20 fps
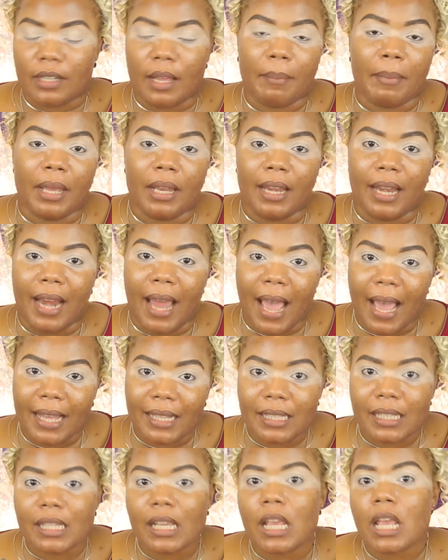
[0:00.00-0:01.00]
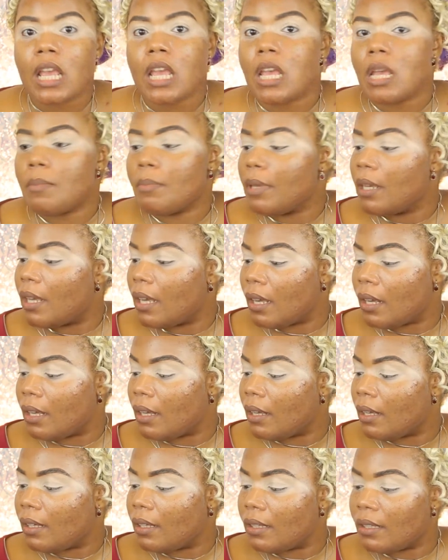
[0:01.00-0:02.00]
I may not,
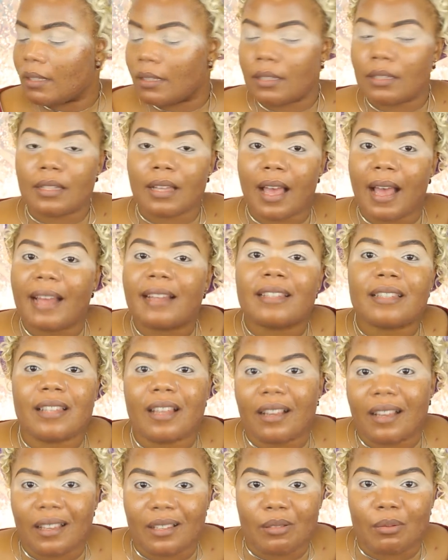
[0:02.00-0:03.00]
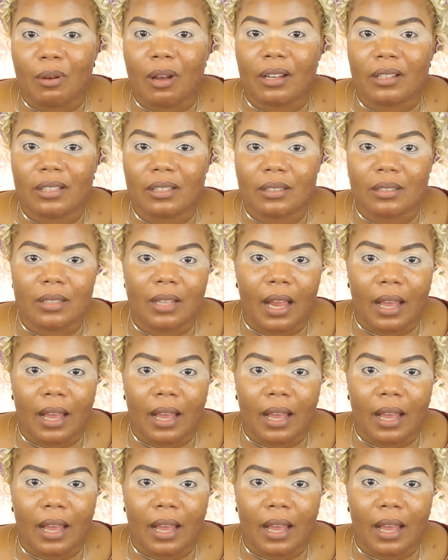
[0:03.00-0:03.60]
because I suck at swatches.